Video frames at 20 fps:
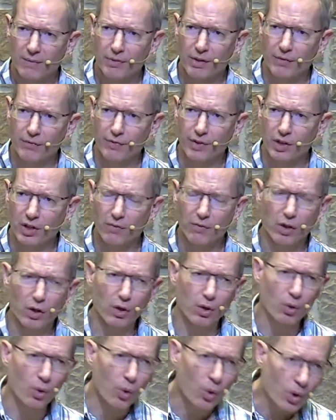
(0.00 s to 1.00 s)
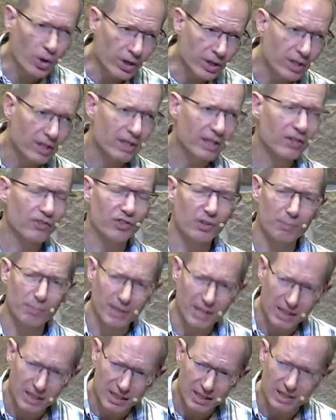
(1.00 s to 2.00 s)
The fear of the Lord is the
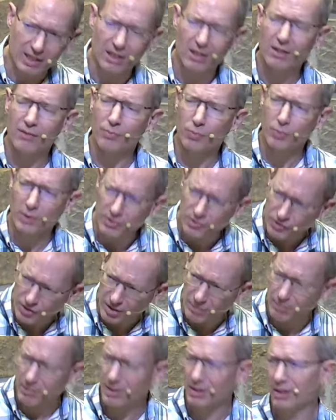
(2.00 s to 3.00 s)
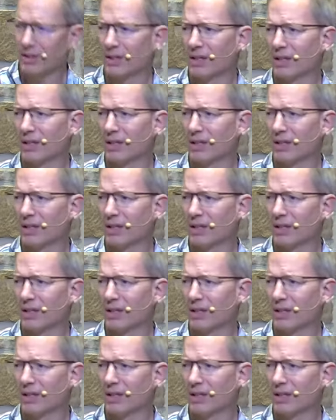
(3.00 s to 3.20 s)
beginning of wisdom.